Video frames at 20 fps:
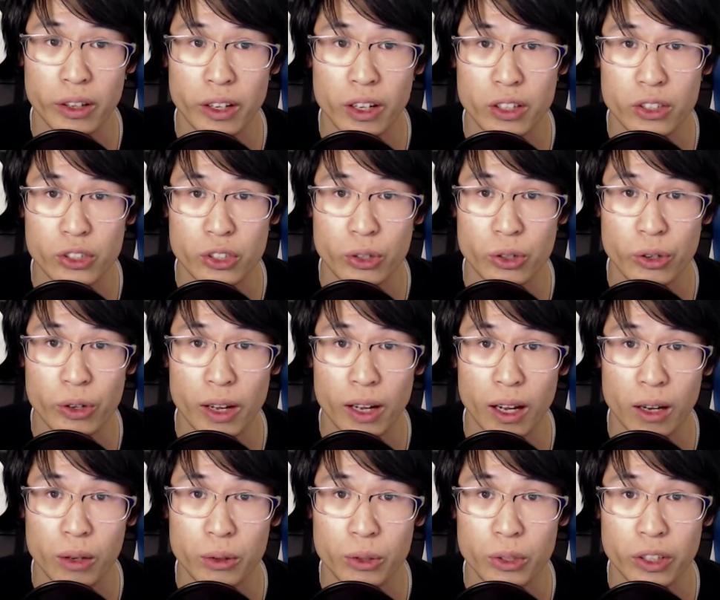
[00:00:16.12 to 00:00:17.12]
show you
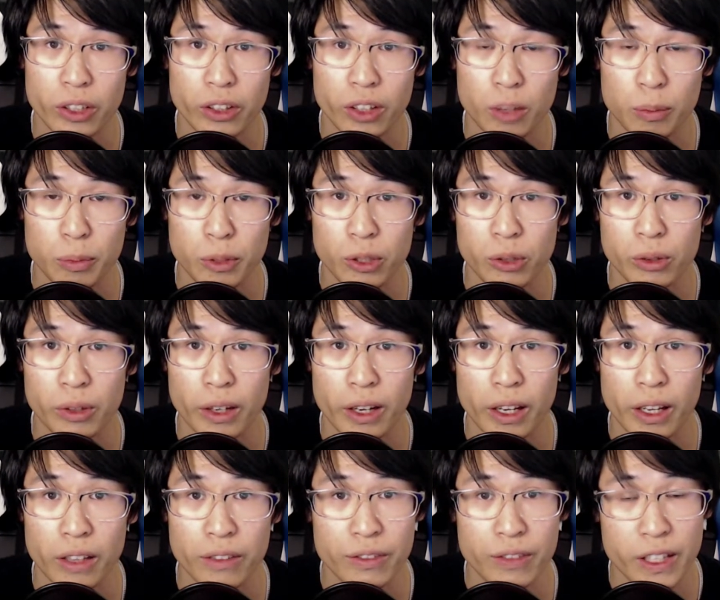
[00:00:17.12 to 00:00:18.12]
how you can upload
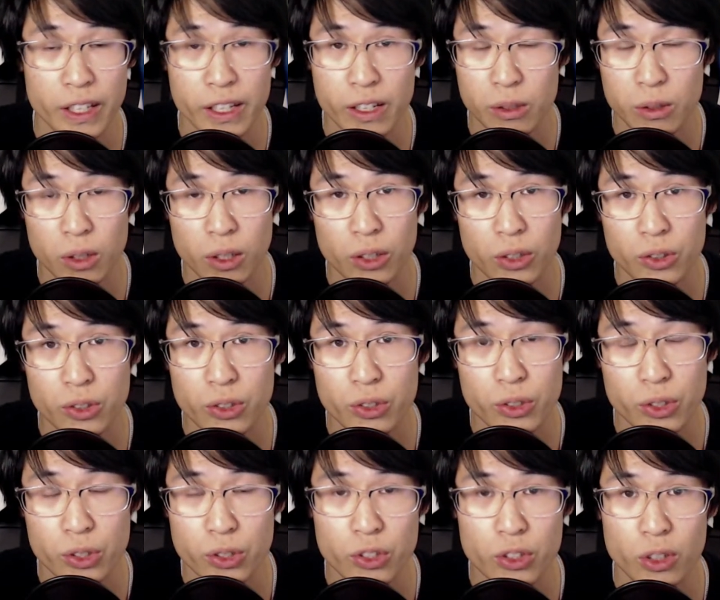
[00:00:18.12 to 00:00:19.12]
a video onto
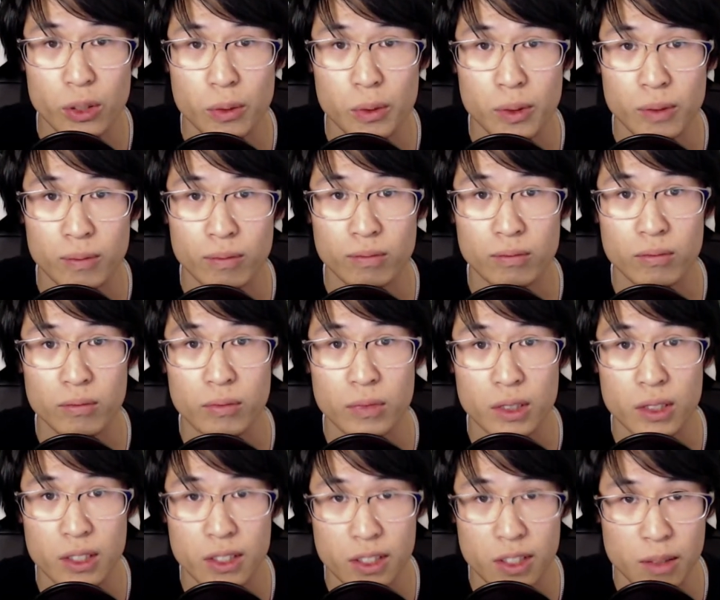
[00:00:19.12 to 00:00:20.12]
YouTube.
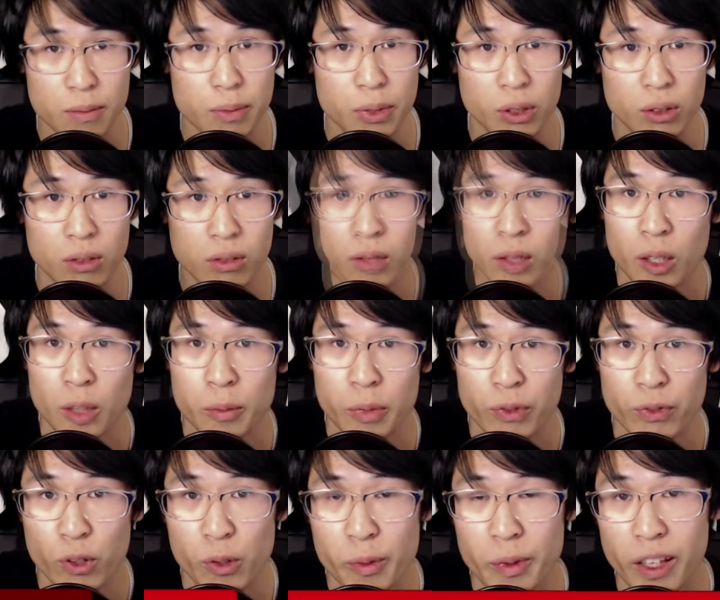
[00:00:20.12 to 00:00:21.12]
Simple.
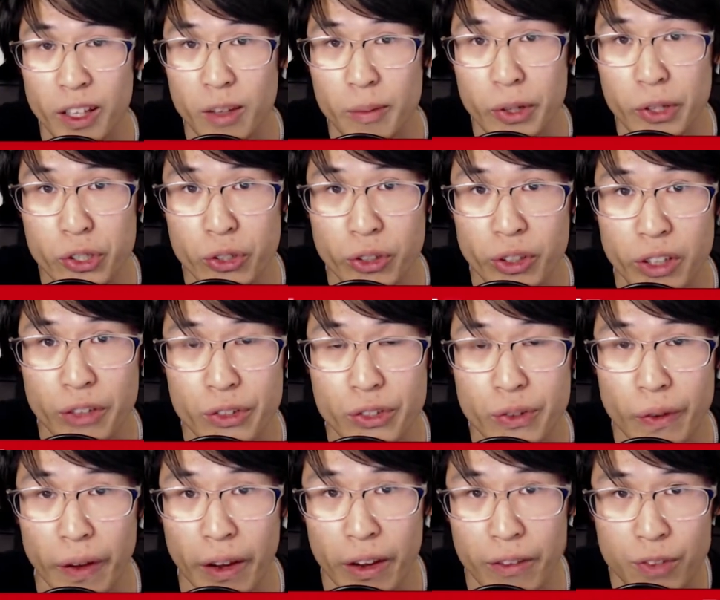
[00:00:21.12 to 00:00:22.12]
Before we begin, make sure to give this
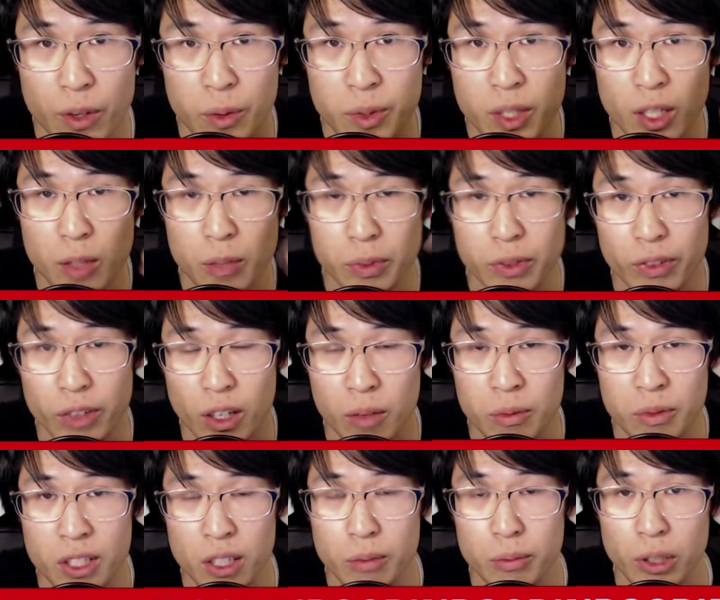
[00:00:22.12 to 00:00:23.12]
video a thumbs up, leave a
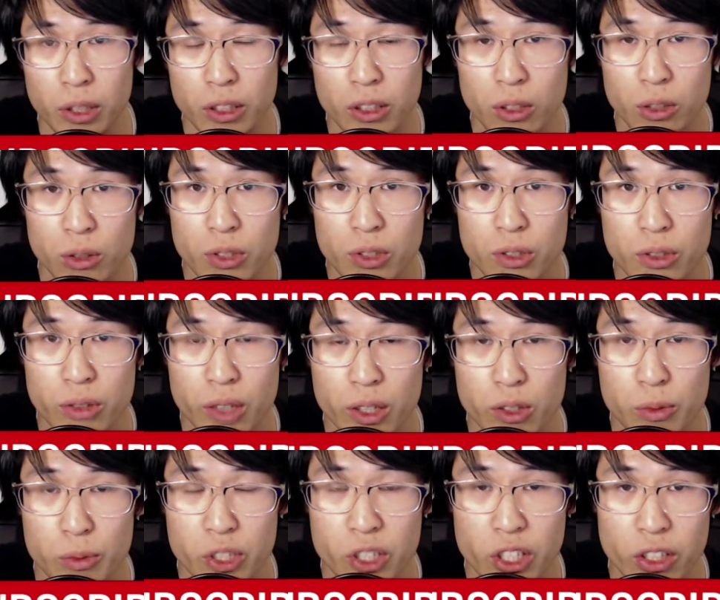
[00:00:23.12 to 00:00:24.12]
comment down below, subscribe
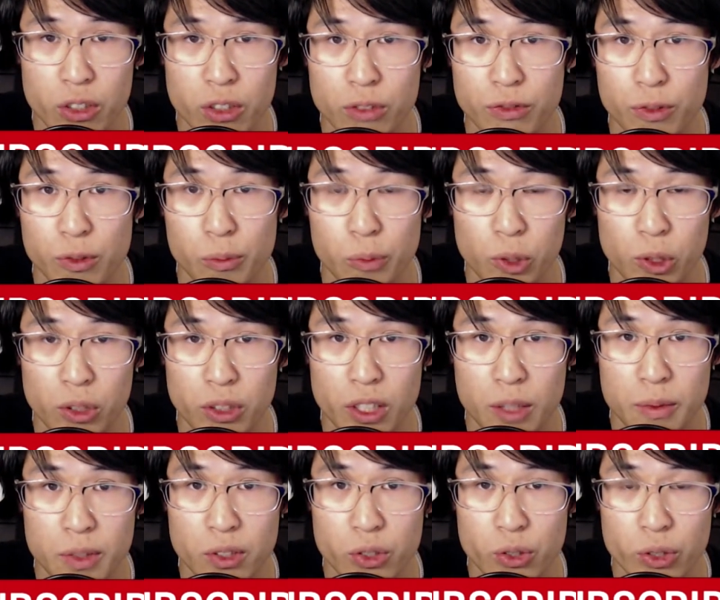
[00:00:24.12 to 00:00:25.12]
to my channel for more
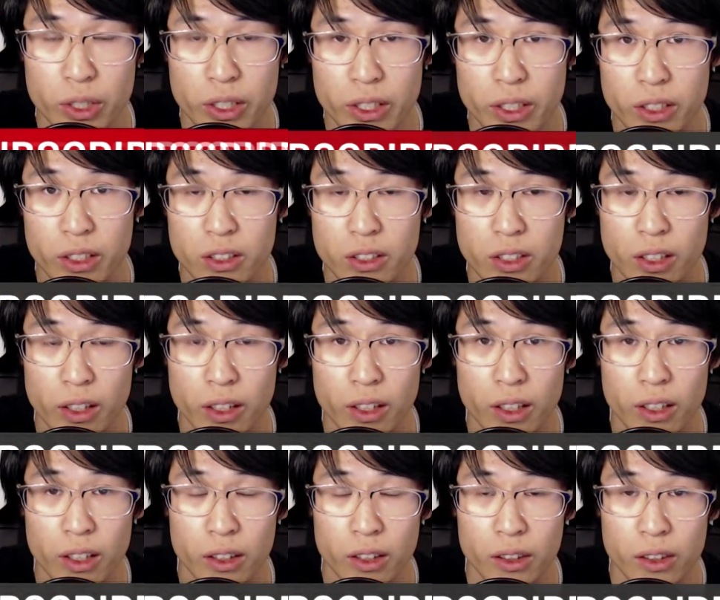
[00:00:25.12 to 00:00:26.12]
tips and tricks,
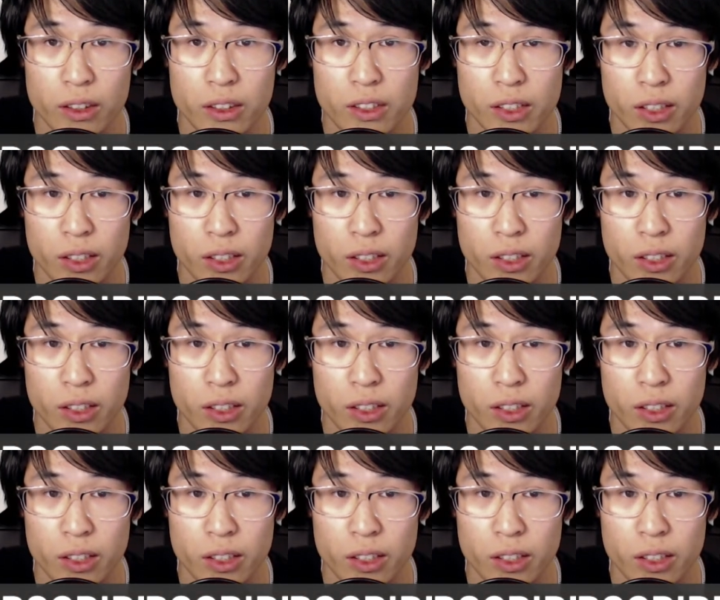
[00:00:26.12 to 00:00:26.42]
and